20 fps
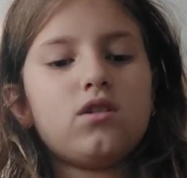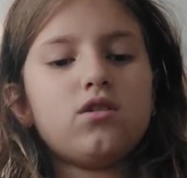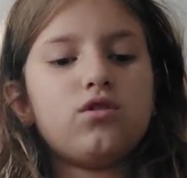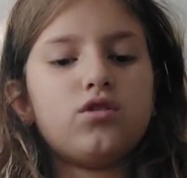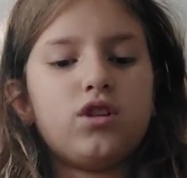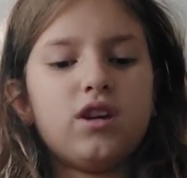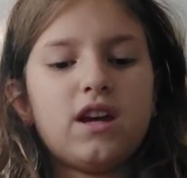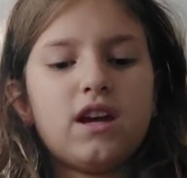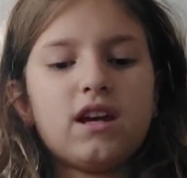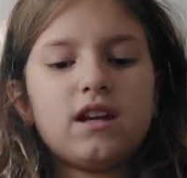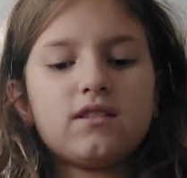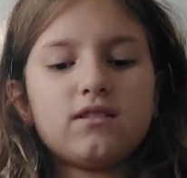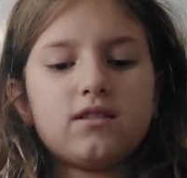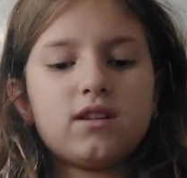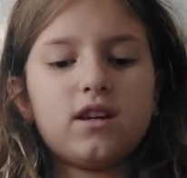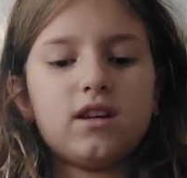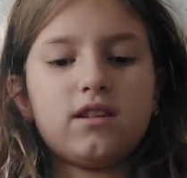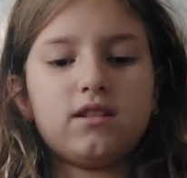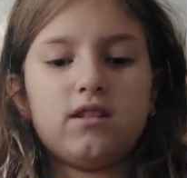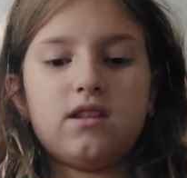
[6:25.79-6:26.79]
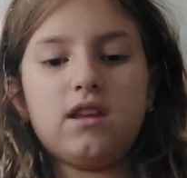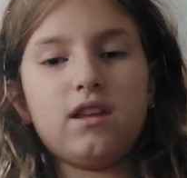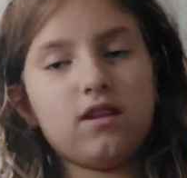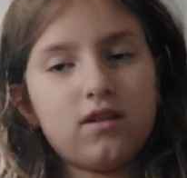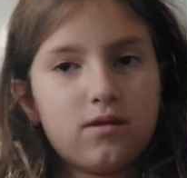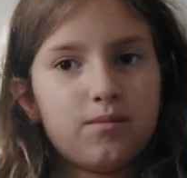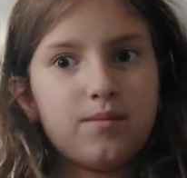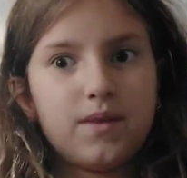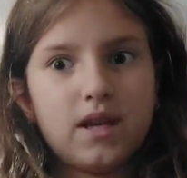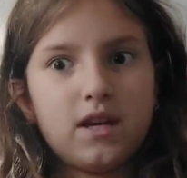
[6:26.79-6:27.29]
She has like
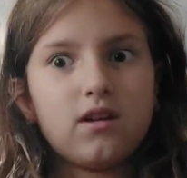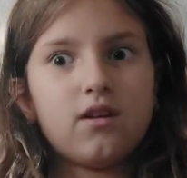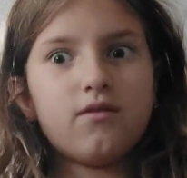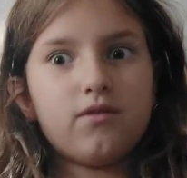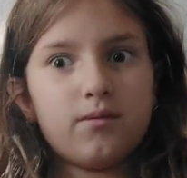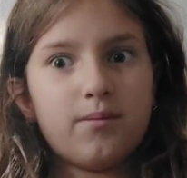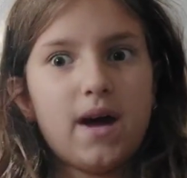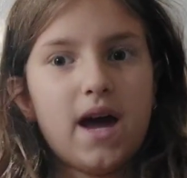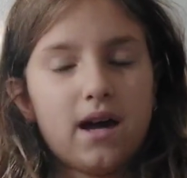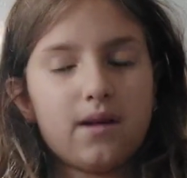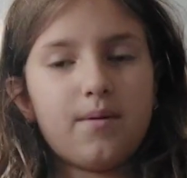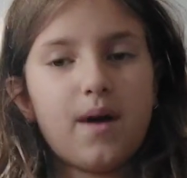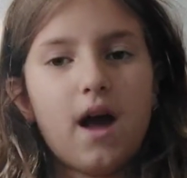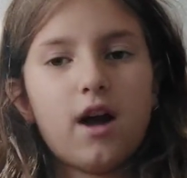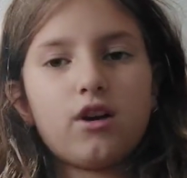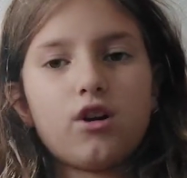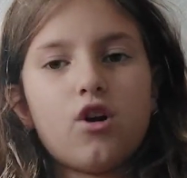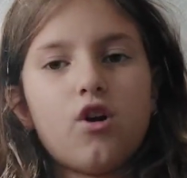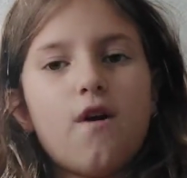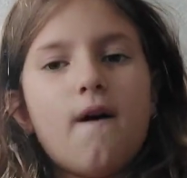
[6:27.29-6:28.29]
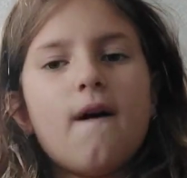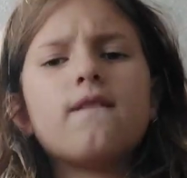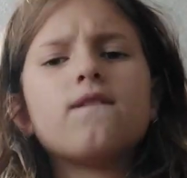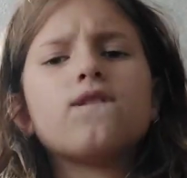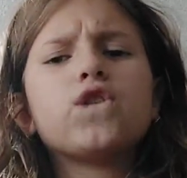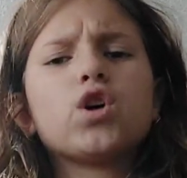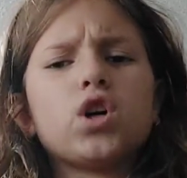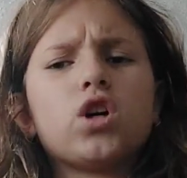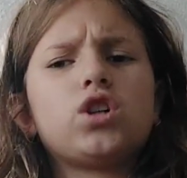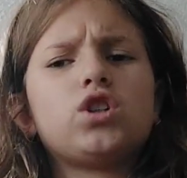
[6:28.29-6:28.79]
this big of a backpack
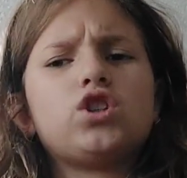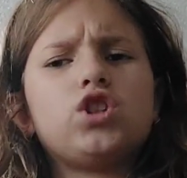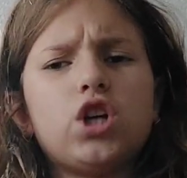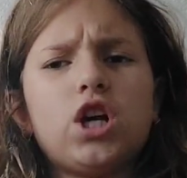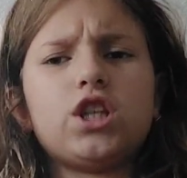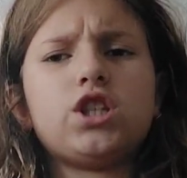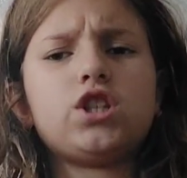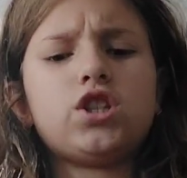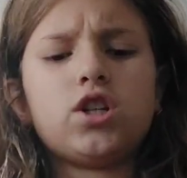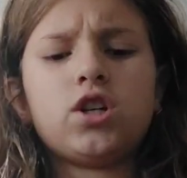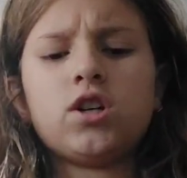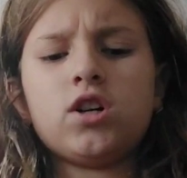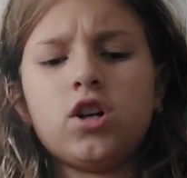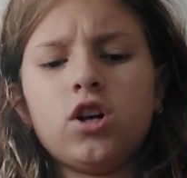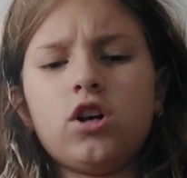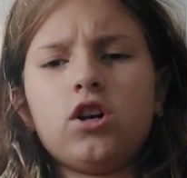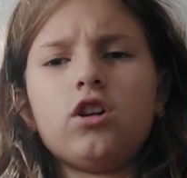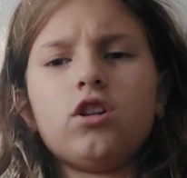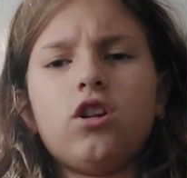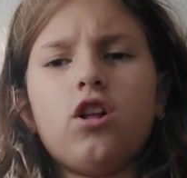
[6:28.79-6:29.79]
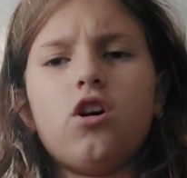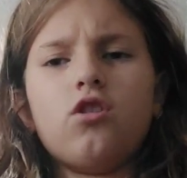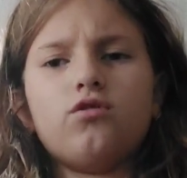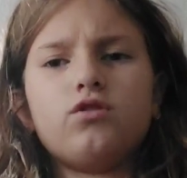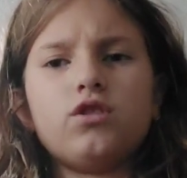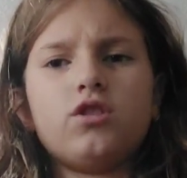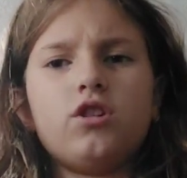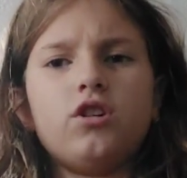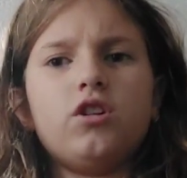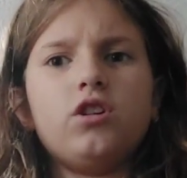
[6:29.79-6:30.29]
for just her
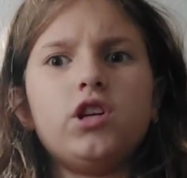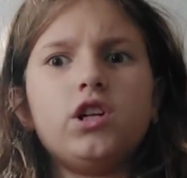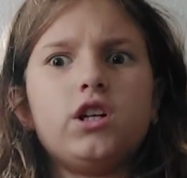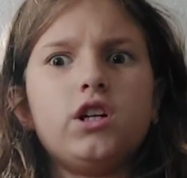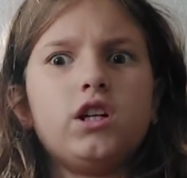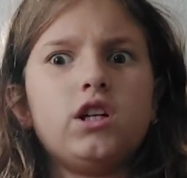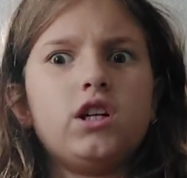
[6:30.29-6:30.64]
clothes, dude.